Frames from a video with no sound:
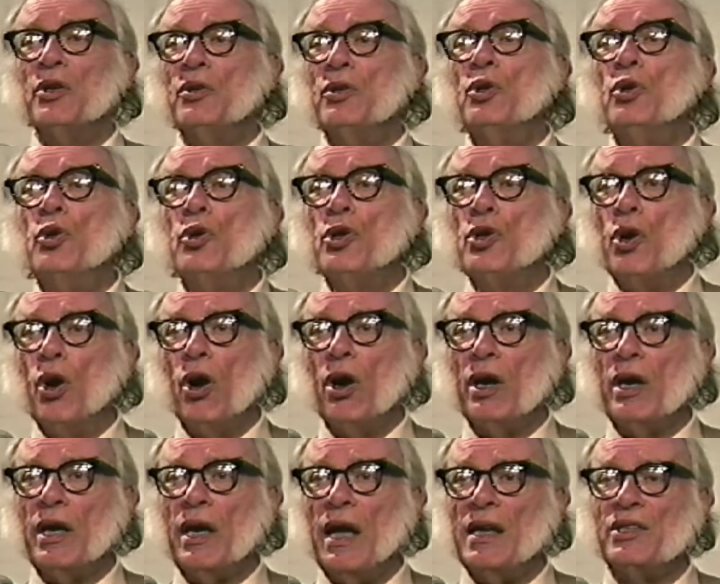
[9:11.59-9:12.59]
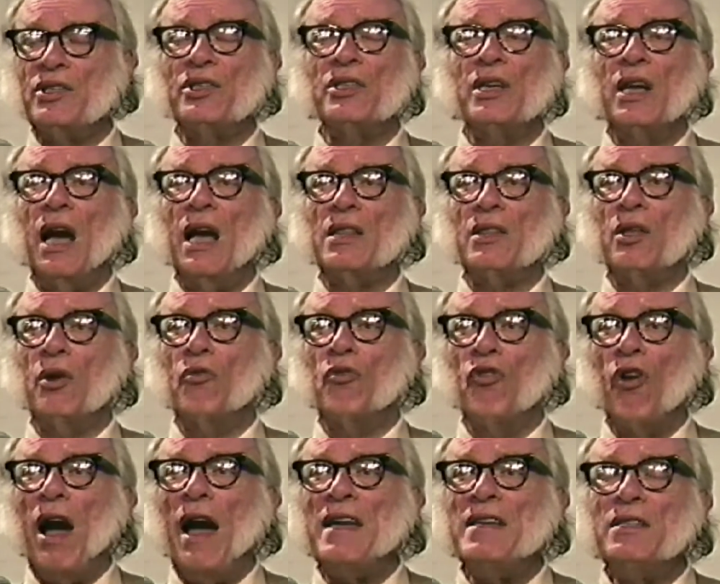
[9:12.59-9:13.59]
New York hasn't got the
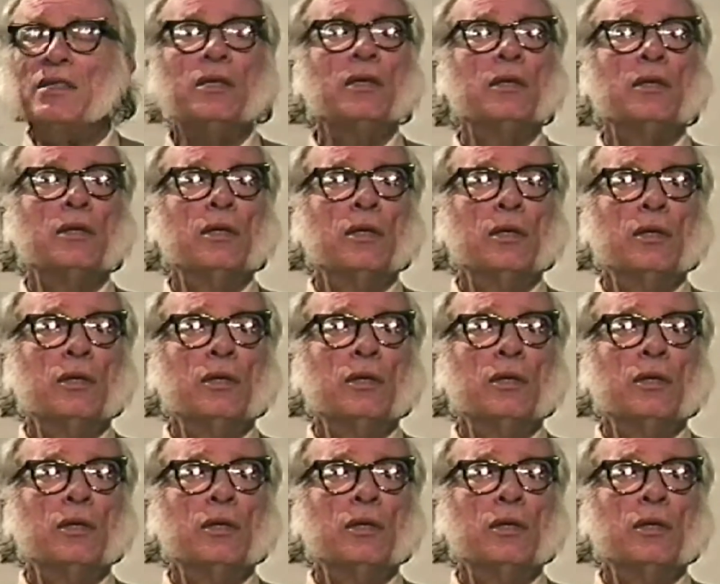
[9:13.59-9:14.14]
right